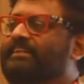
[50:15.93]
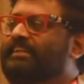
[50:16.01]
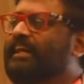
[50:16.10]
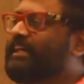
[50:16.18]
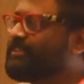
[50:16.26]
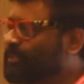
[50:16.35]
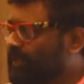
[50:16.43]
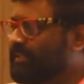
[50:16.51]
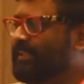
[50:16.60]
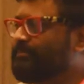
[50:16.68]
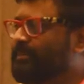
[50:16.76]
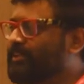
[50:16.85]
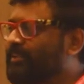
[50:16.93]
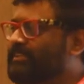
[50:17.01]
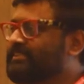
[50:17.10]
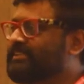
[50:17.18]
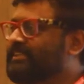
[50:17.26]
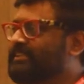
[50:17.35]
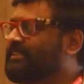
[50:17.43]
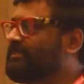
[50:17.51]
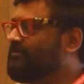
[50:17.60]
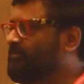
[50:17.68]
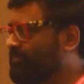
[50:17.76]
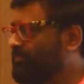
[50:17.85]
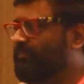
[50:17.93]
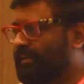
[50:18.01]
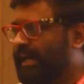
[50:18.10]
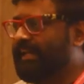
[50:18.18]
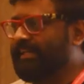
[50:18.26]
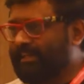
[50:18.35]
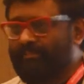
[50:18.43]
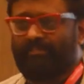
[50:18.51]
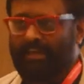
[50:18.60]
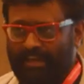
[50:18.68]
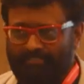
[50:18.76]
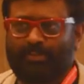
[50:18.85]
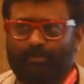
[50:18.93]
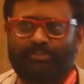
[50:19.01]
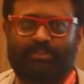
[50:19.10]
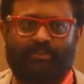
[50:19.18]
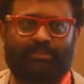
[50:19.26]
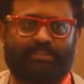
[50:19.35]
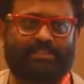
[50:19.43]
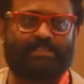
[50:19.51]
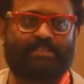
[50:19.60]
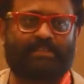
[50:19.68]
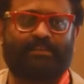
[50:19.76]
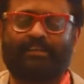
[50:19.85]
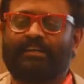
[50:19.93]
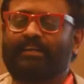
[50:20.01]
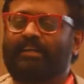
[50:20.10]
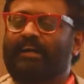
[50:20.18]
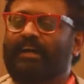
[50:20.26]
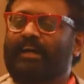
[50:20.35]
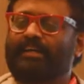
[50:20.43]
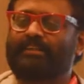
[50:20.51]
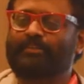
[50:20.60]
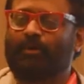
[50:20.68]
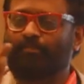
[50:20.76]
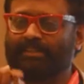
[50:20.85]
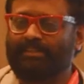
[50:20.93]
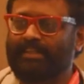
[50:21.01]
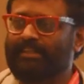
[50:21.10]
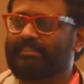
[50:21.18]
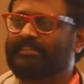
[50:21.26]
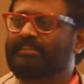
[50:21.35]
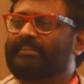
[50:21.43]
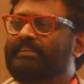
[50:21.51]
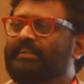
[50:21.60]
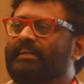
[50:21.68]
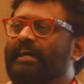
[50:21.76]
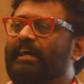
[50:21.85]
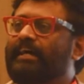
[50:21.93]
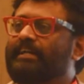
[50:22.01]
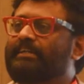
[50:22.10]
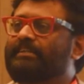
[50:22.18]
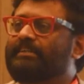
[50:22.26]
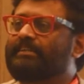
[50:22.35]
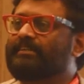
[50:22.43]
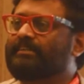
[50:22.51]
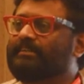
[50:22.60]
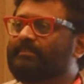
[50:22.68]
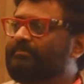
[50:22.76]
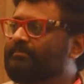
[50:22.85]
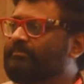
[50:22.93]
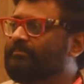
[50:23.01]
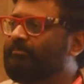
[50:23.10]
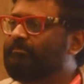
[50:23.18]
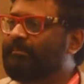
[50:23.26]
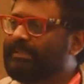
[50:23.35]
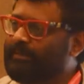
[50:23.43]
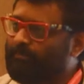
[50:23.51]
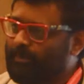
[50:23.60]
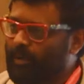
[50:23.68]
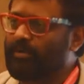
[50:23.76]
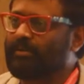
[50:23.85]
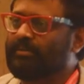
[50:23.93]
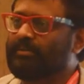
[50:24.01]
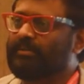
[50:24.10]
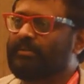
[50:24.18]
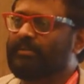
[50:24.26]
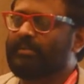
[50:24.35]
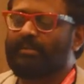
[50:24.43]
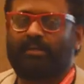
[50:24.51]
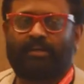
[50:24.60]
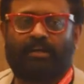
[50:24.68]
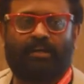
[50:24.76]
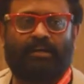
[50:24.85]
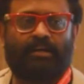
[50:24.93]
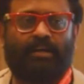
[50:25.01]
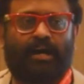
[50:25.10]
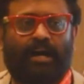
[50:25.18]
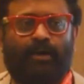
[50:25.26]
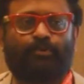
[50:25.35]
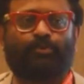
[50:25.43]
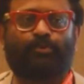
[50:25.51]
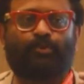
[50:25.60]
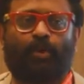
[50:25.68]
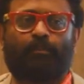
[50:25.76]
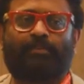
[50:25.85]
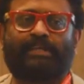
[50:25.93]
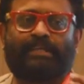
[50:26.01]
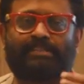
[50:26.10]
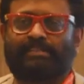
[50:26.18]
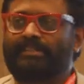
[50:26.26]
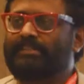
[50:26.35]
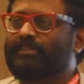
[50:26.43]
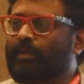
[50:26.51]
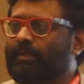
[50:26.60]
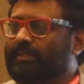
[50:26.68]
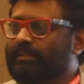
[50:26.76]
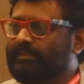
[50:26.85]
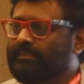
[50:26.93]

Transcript: I saw that because I am a heavy user on digital. I copied that and made a blog. How to copy and cheat content.